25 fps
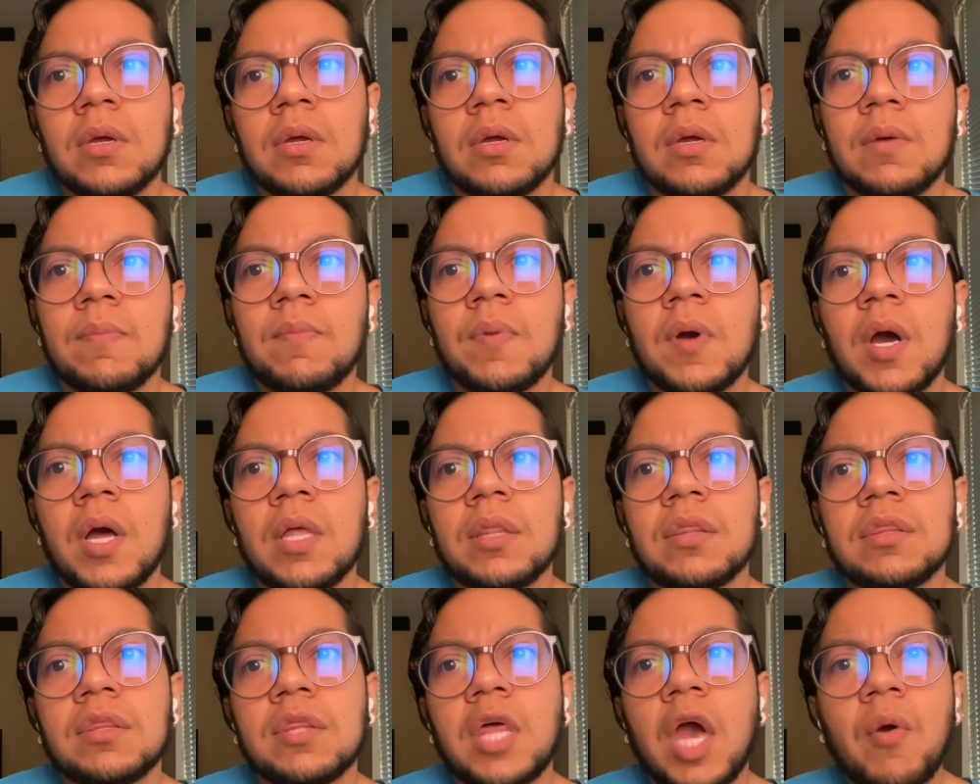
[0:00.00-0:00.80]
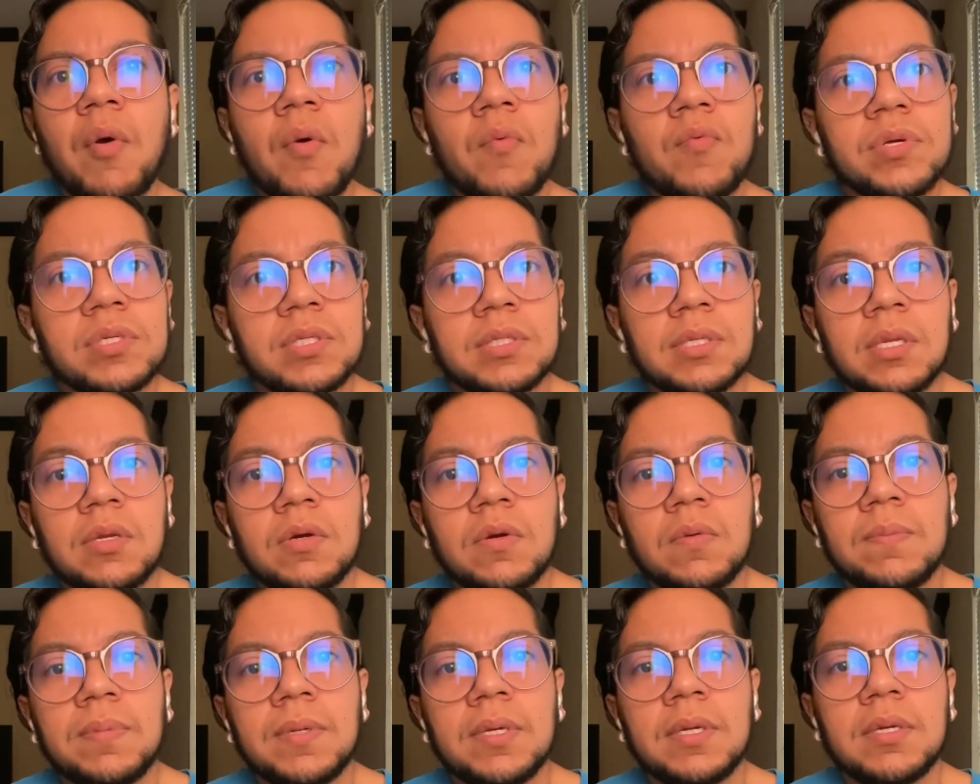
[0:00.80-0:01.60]
but that one was a little
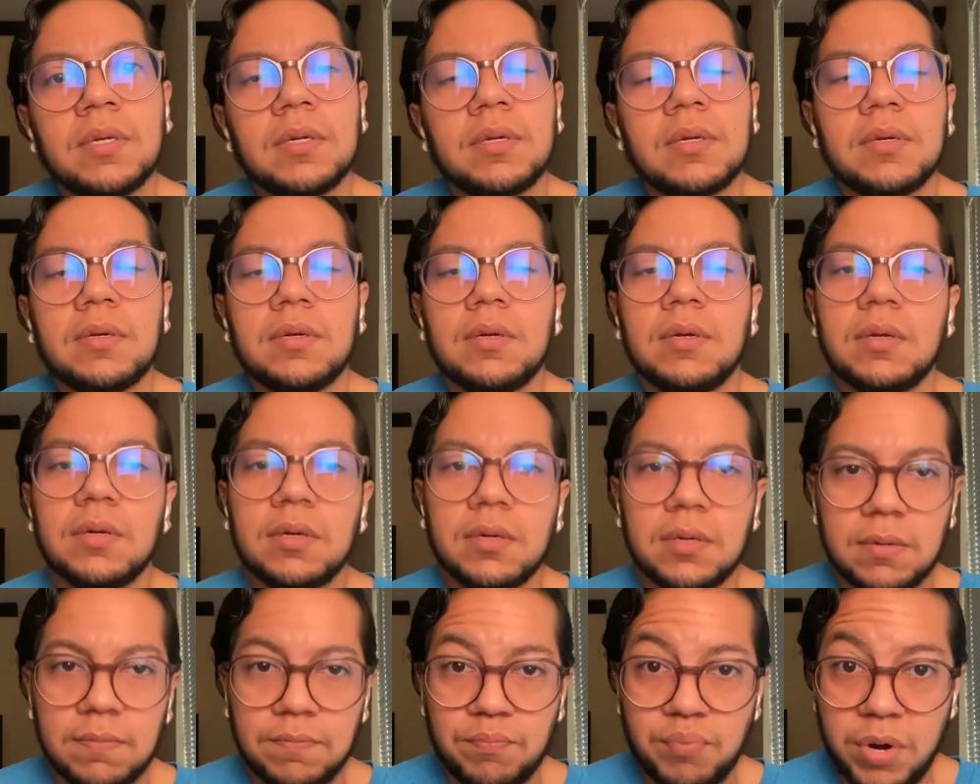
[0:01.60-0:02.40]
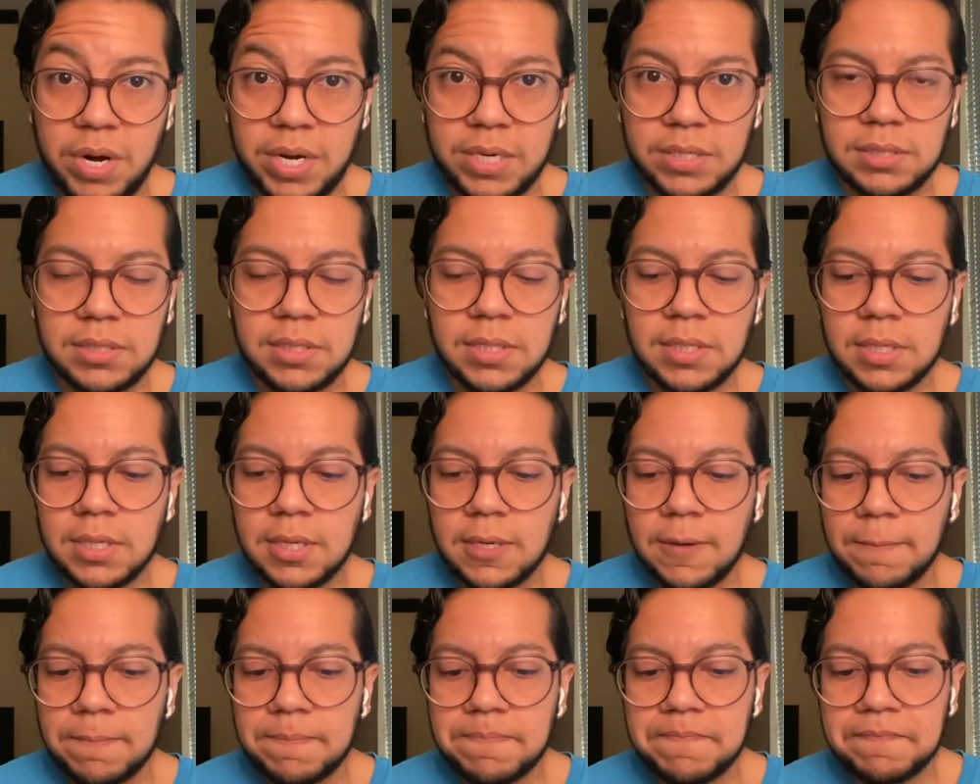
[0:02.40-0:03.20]
bit pricey.
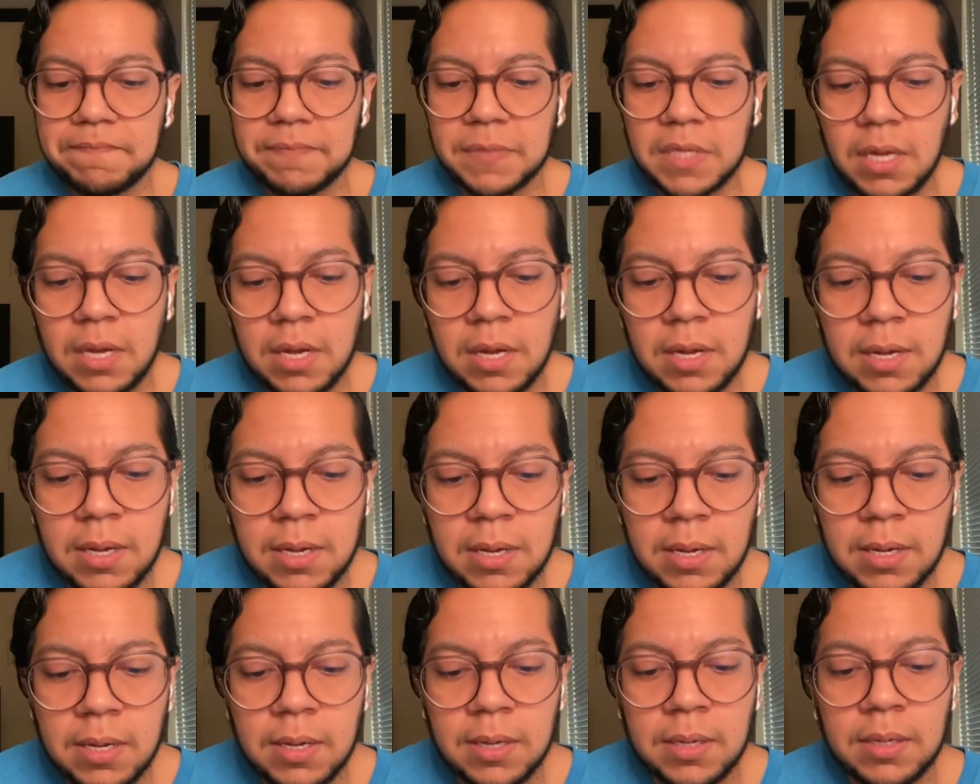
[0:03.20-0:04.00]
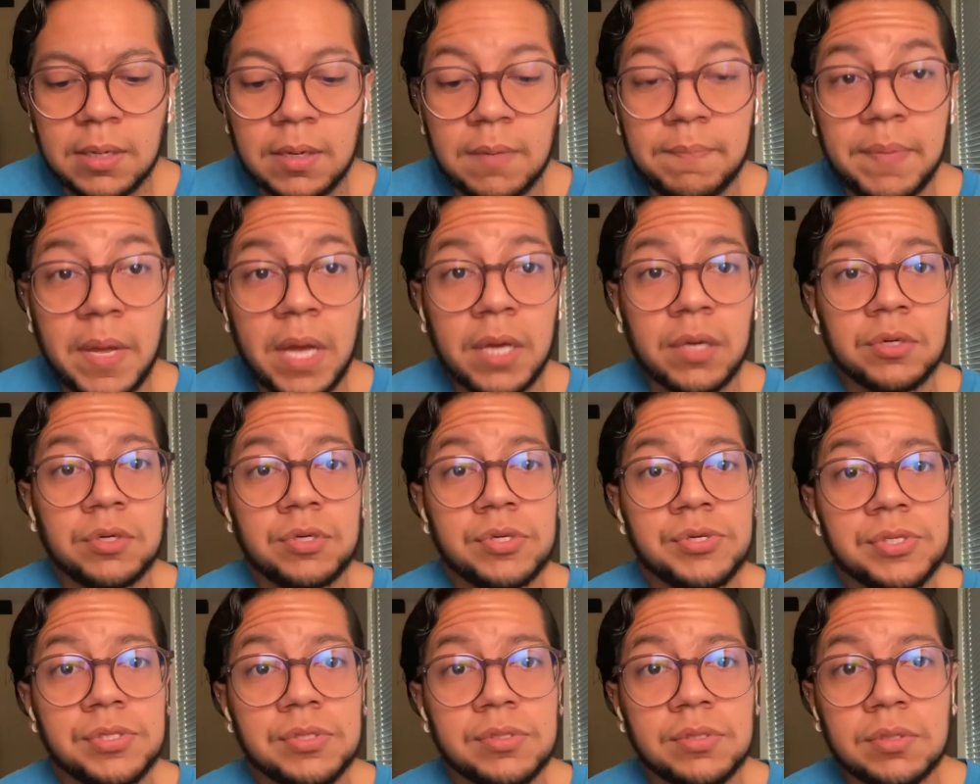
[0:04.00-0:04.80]

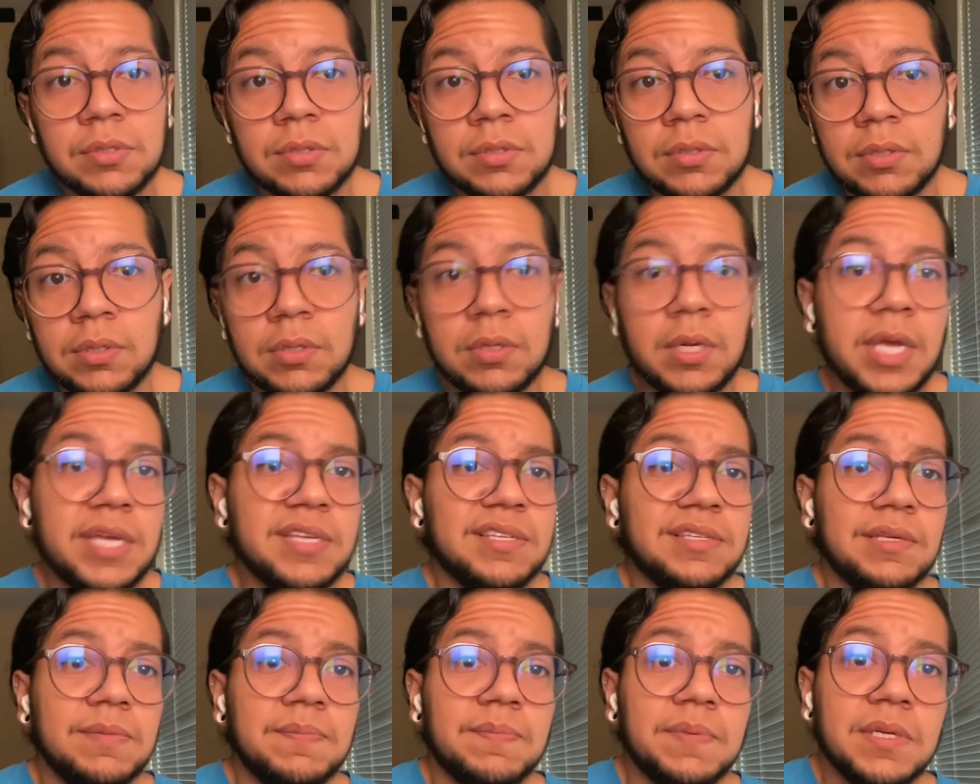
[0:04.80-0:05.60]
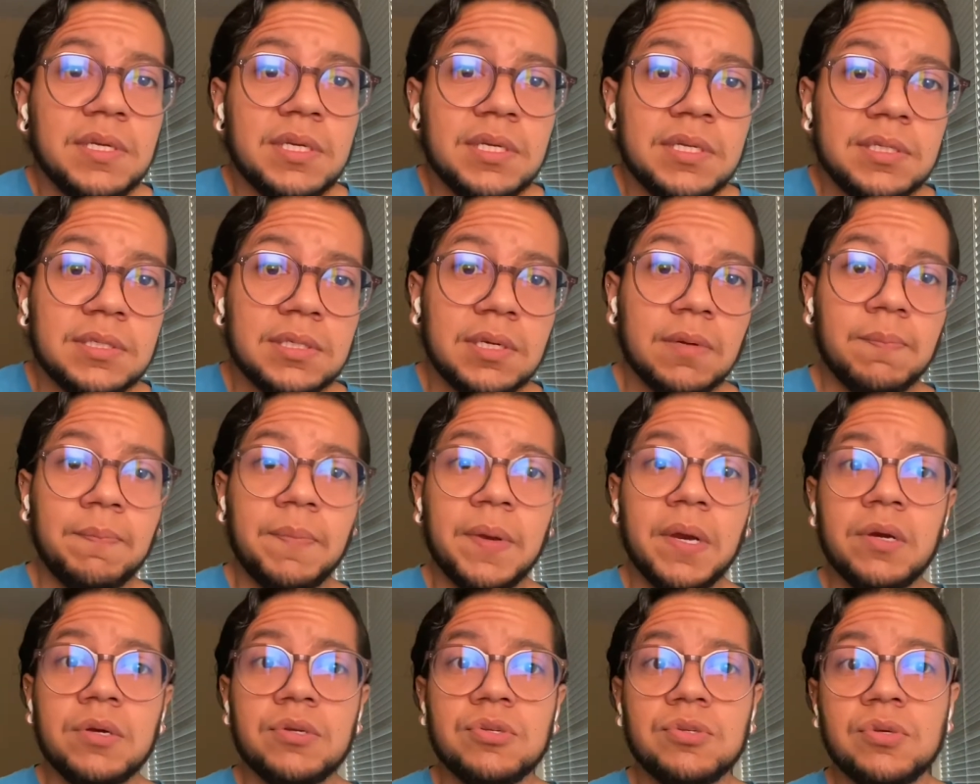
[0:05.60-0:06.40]
Packers, STPs
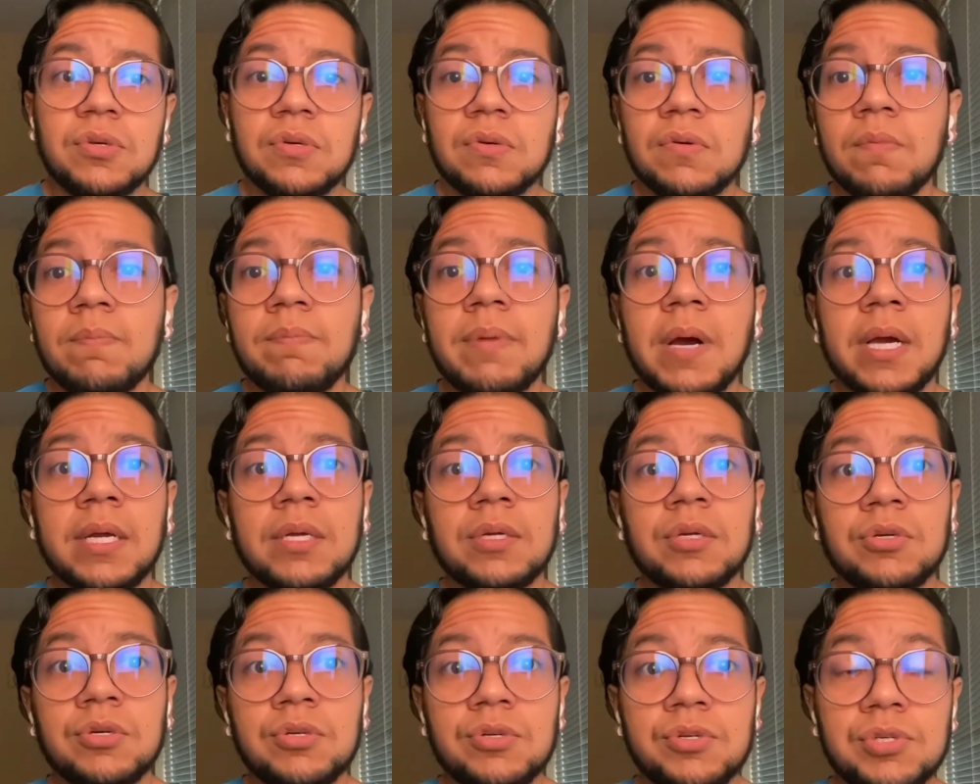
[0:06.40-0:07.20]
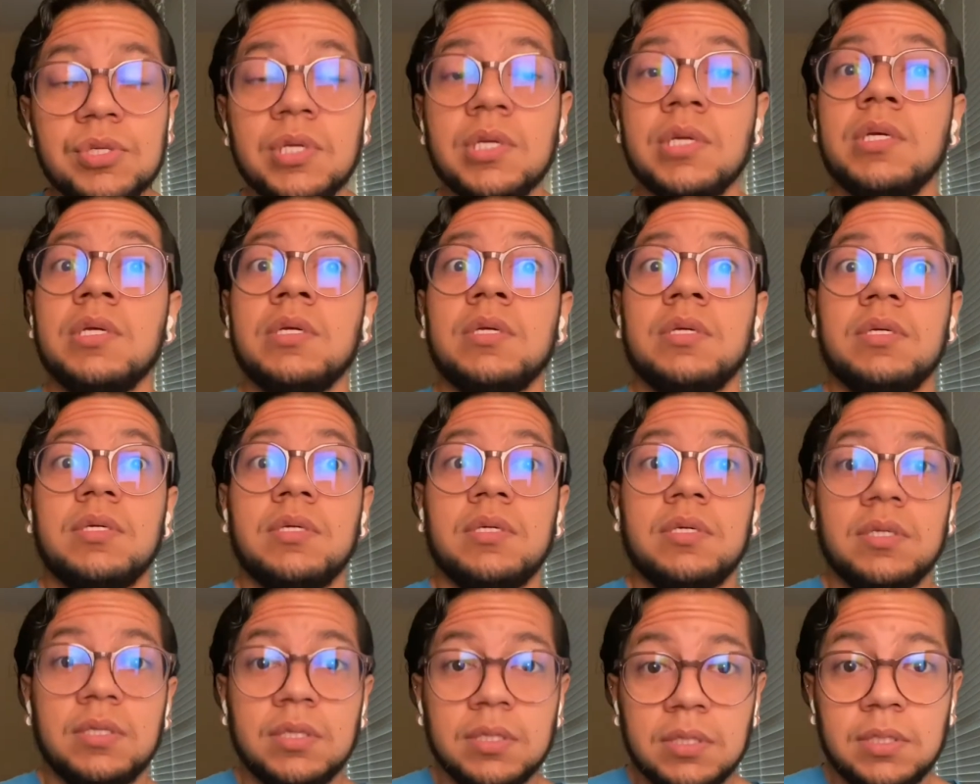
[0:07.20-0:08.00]
compared to binders,
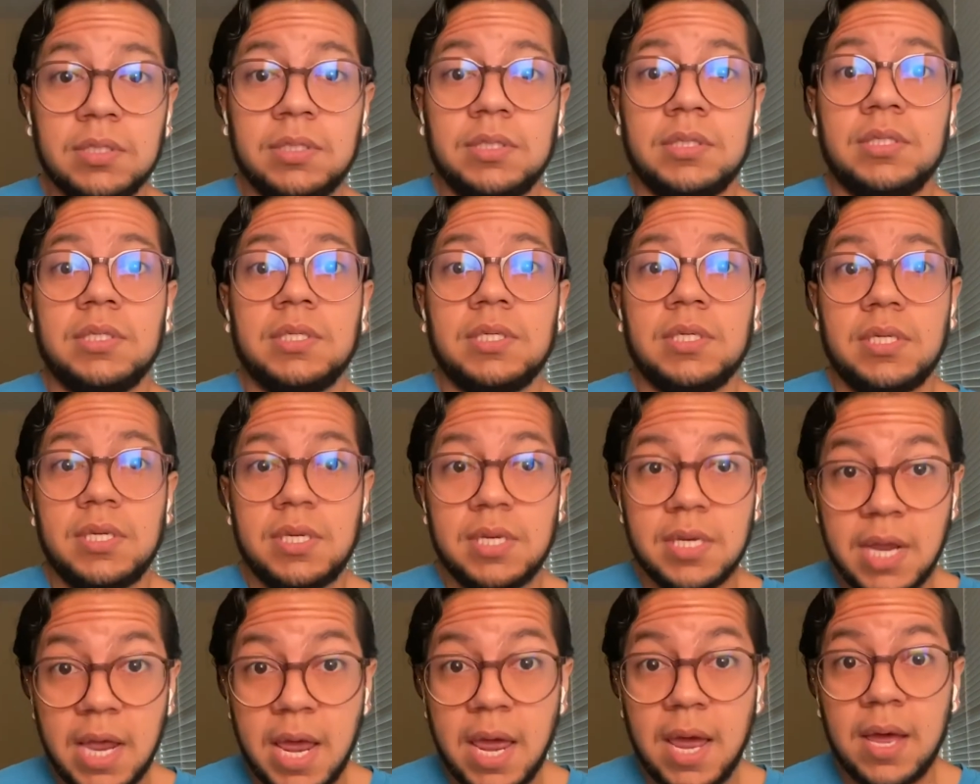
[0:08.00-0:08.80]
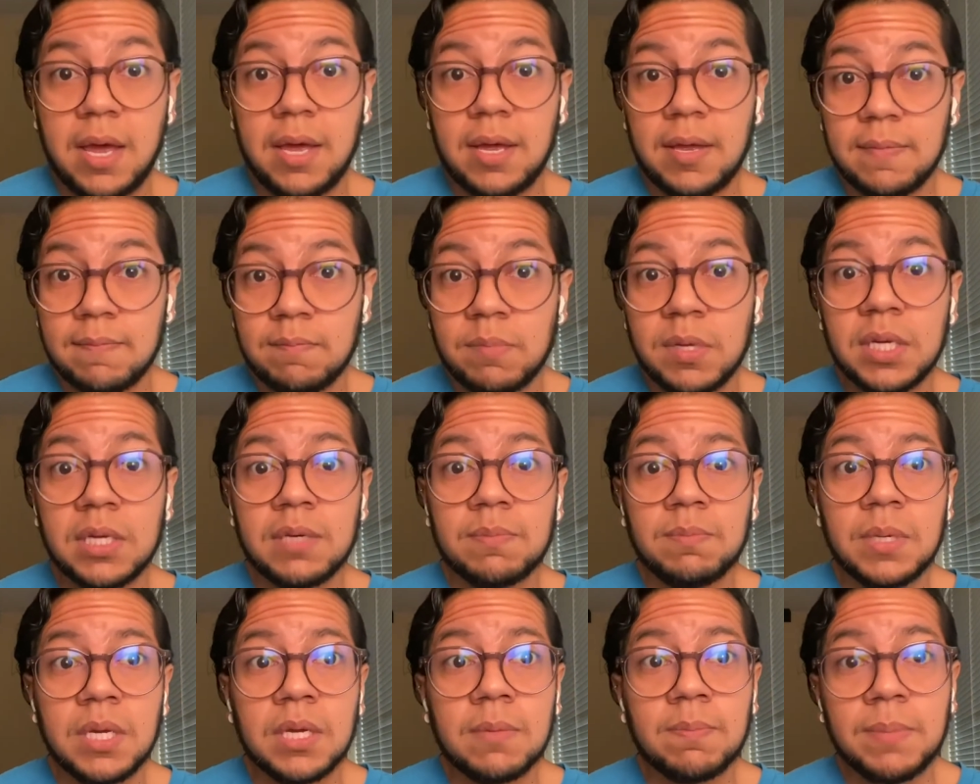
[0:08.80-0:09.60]
yeah,
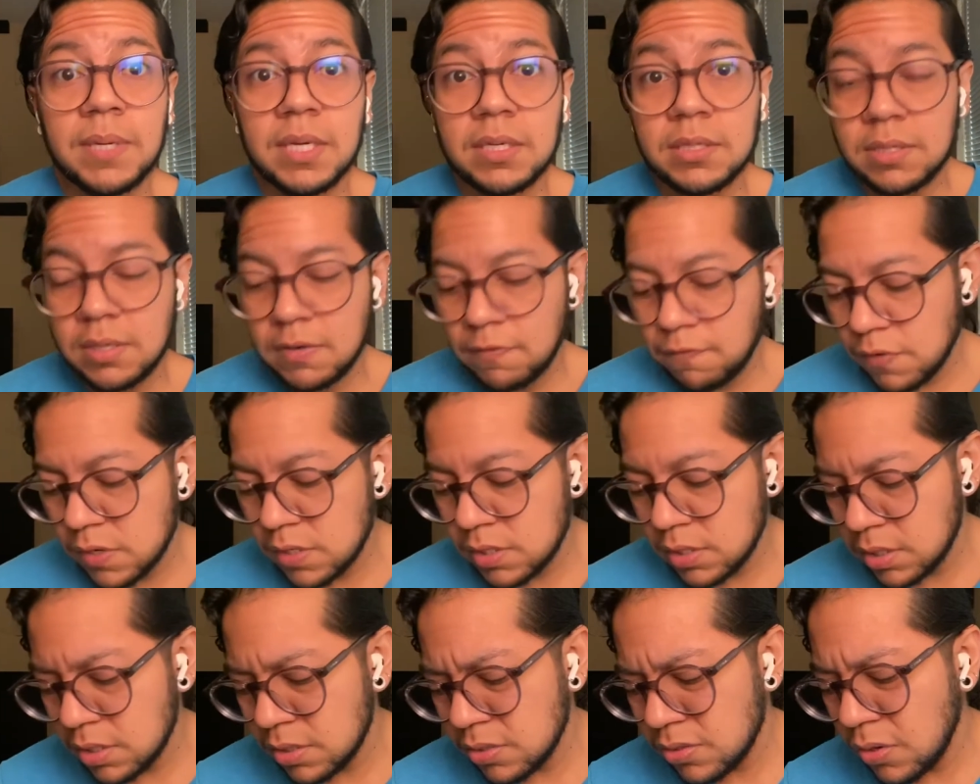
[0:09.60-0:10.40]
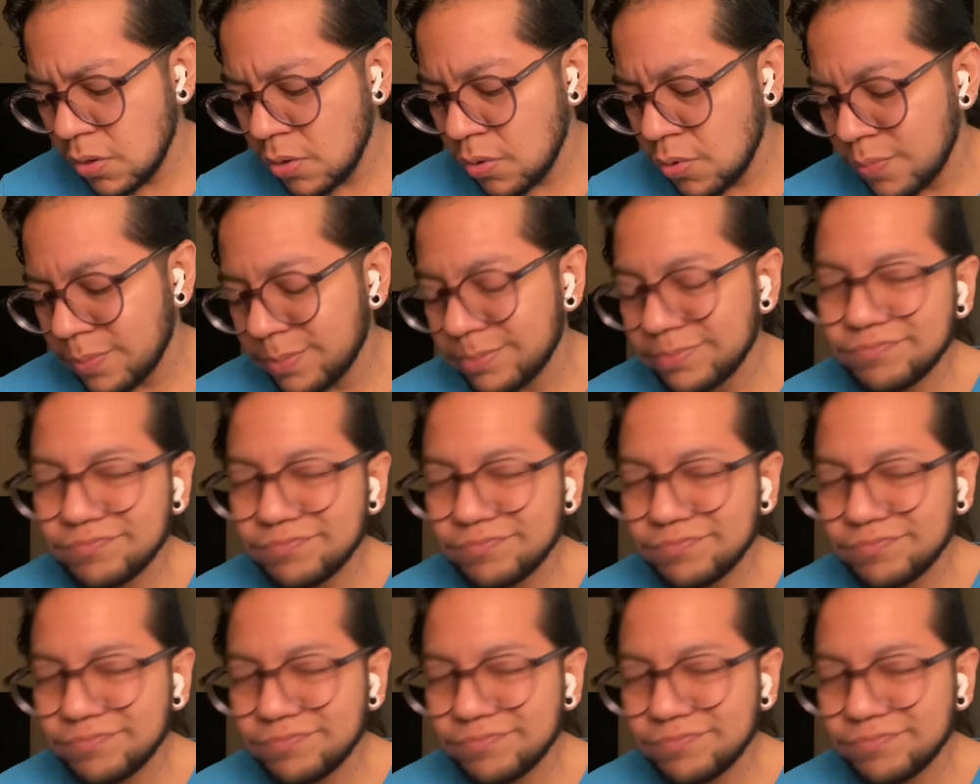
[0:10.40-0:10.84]
big difference. So